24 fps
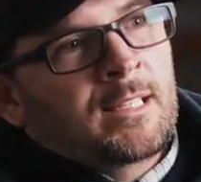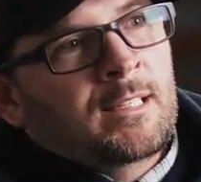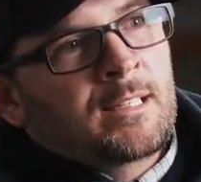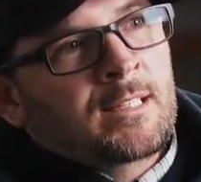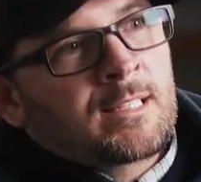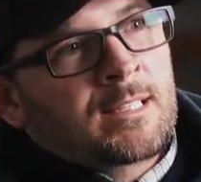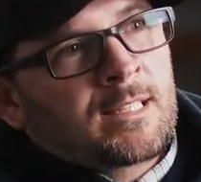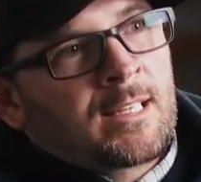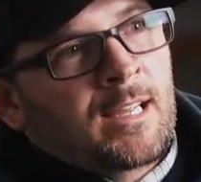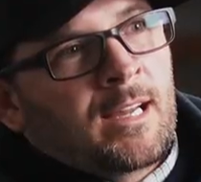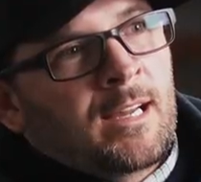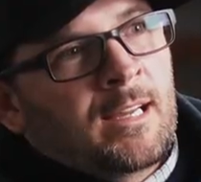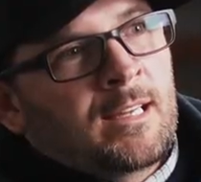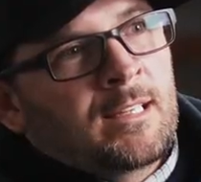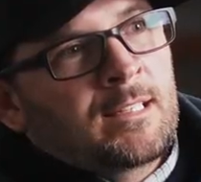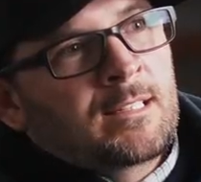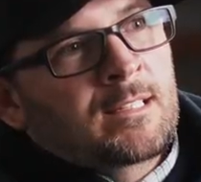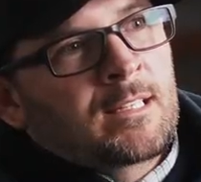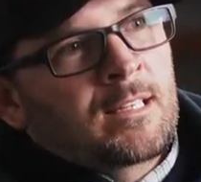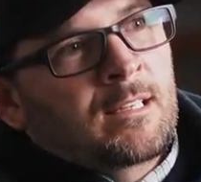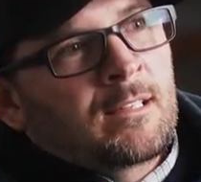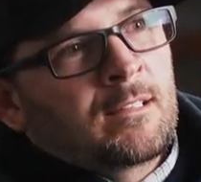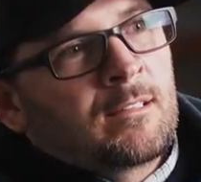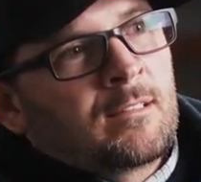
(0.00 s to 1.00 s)
in
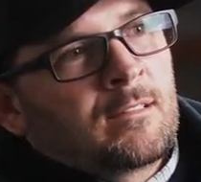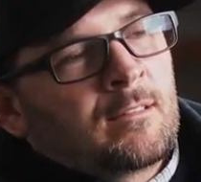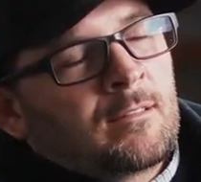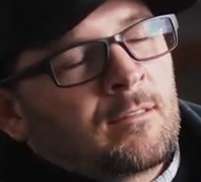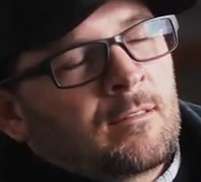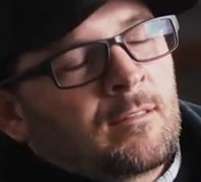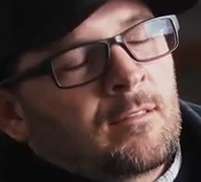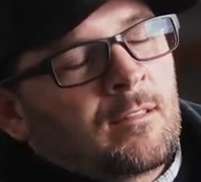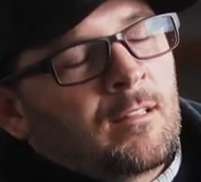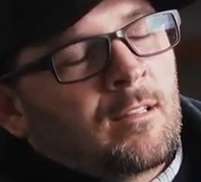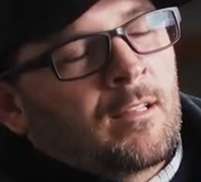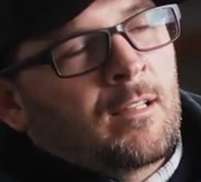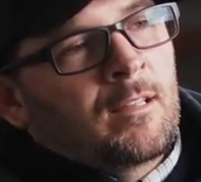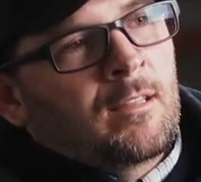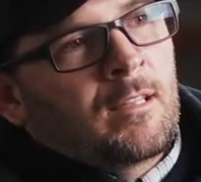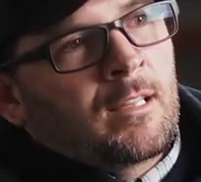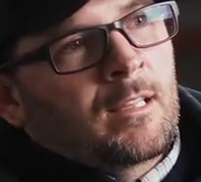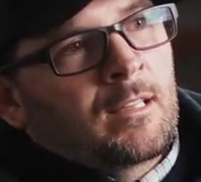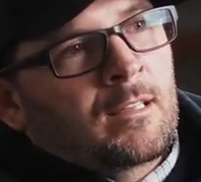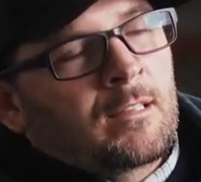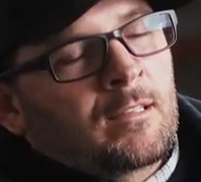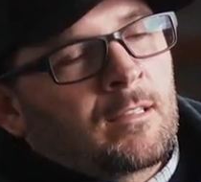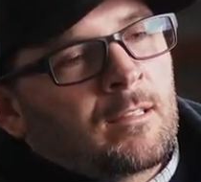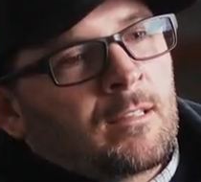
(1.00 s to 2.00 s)
disguise, and
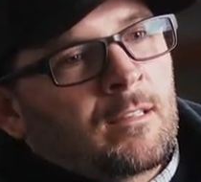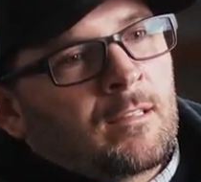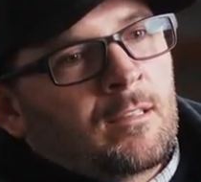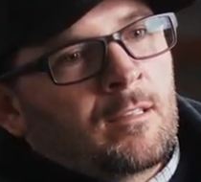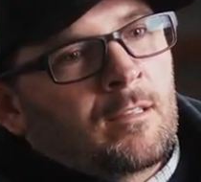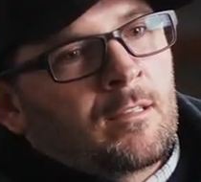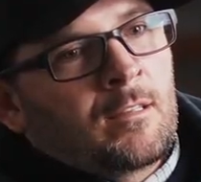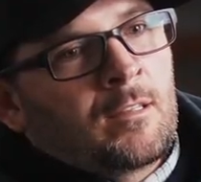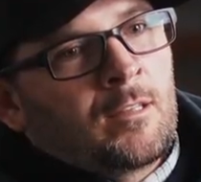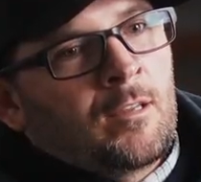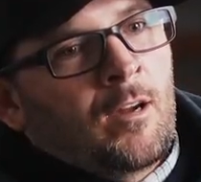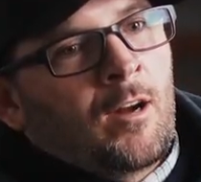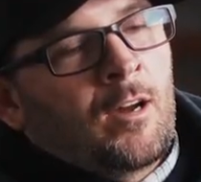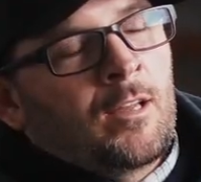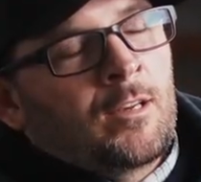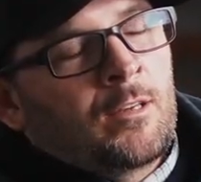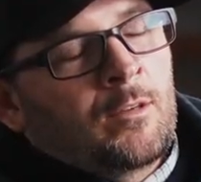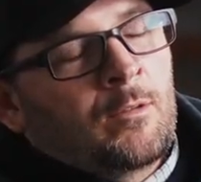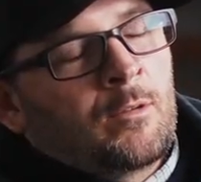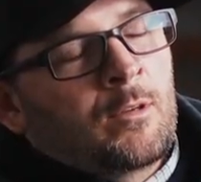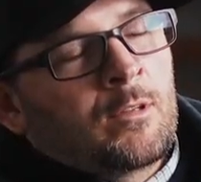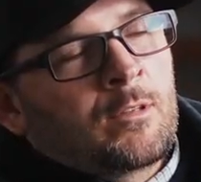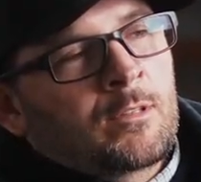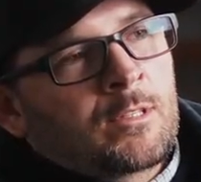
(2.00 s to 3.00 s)
that God
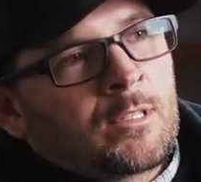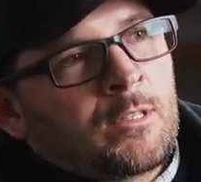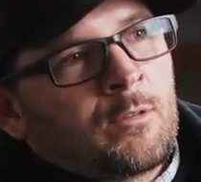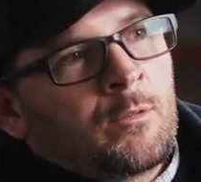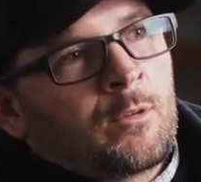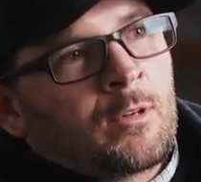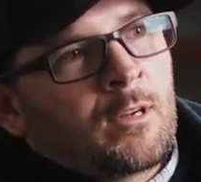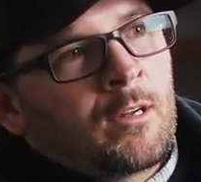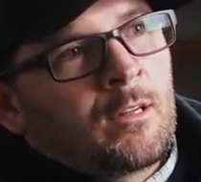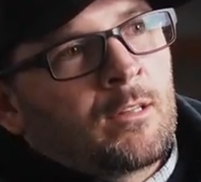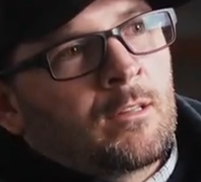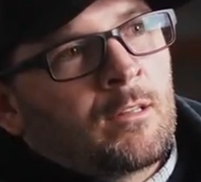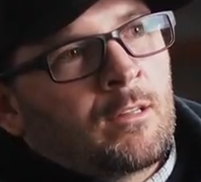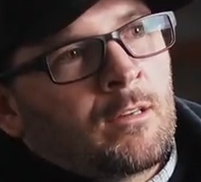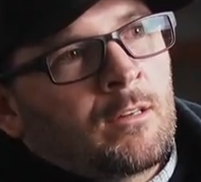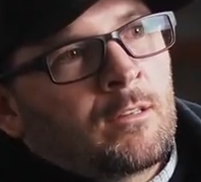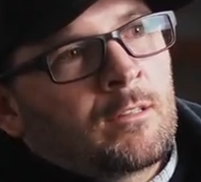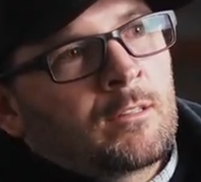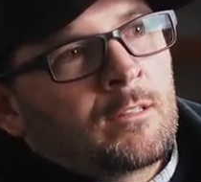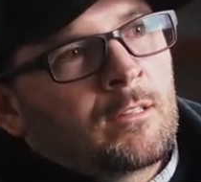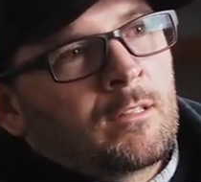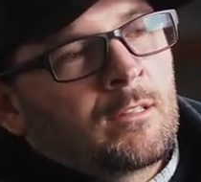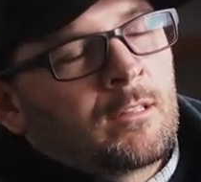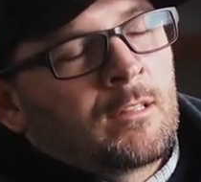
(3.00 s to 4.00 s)
knew what he was doing all
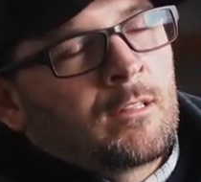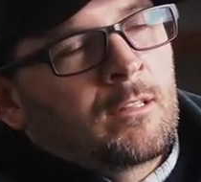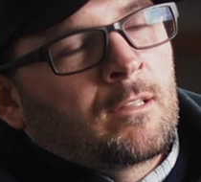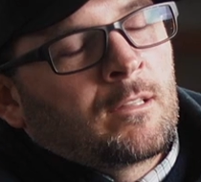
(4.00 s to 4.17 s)
along.